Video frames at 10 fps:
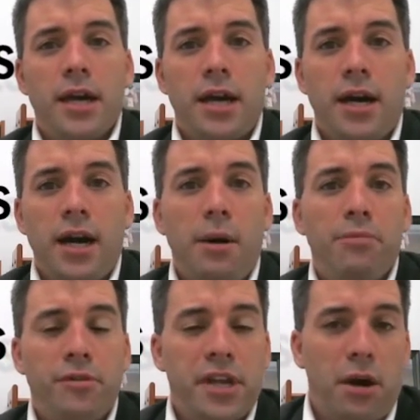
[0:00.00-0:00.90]

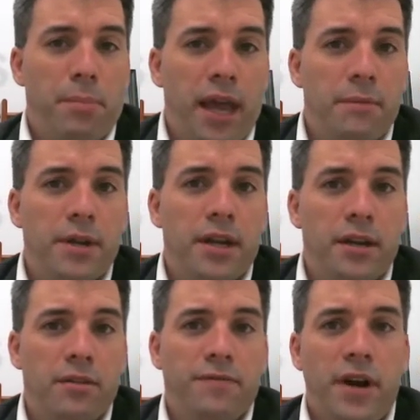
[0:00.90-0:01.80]
up their down payment
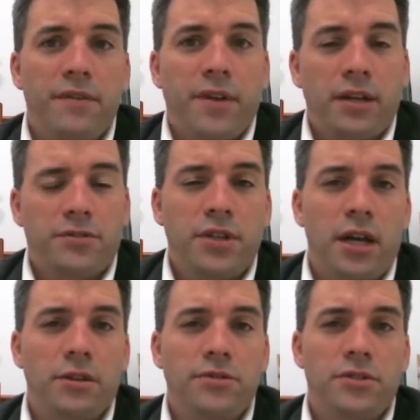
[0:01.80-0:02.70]
another
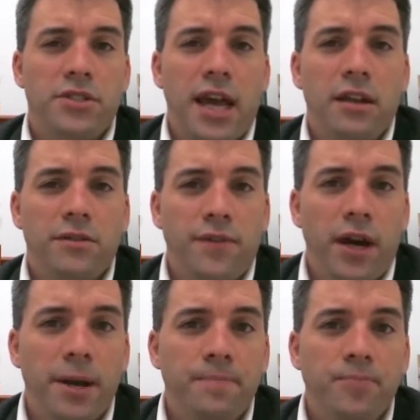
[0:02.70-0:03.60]
$5,000 to
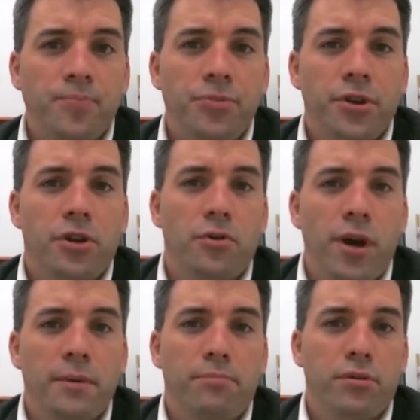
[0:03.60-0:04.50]
satisfy the
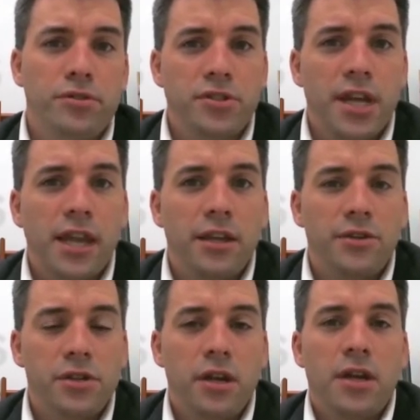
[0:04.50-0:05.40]
correct
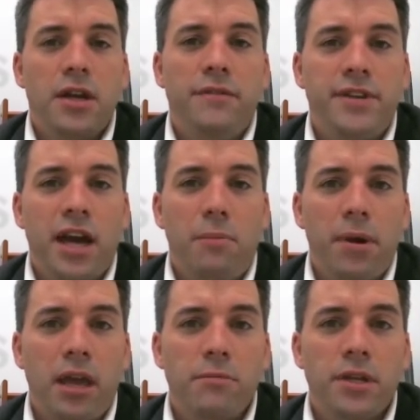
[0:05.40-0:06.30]
percentage of down
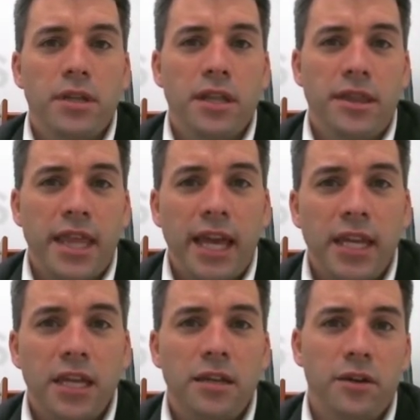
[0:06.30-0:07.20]
payment that they
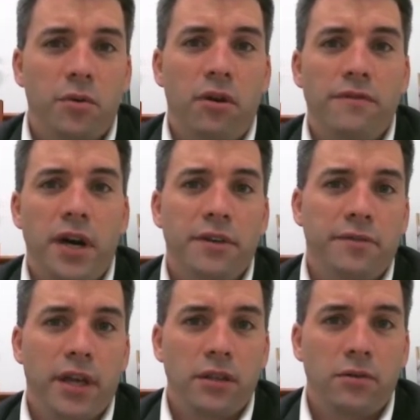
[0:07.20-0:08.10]
need to qualify
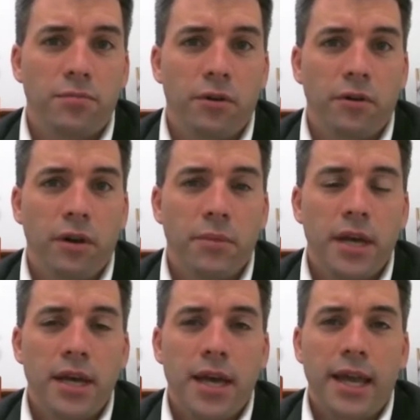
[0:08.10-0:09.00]
for that loan program.
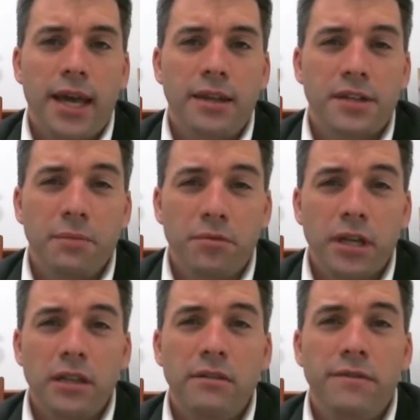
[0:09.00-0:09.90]
Again, it's
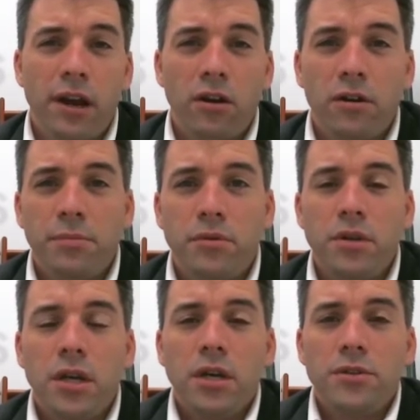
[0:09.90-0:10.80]
completely
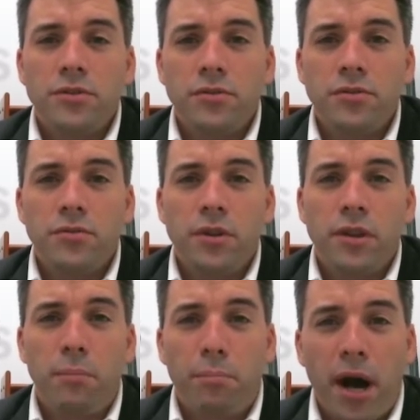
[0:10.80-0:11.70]
variable to
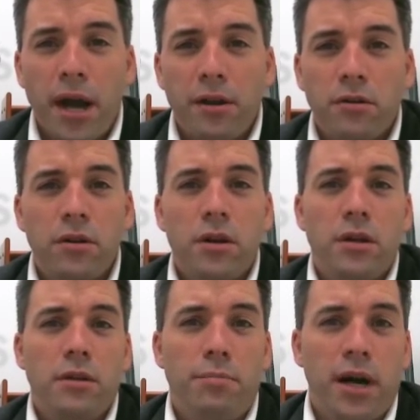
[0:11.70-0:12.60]
the
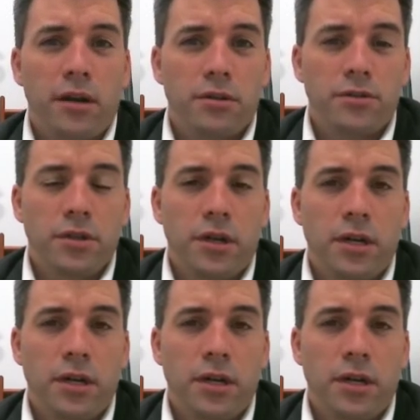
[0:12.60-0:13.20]
buyer's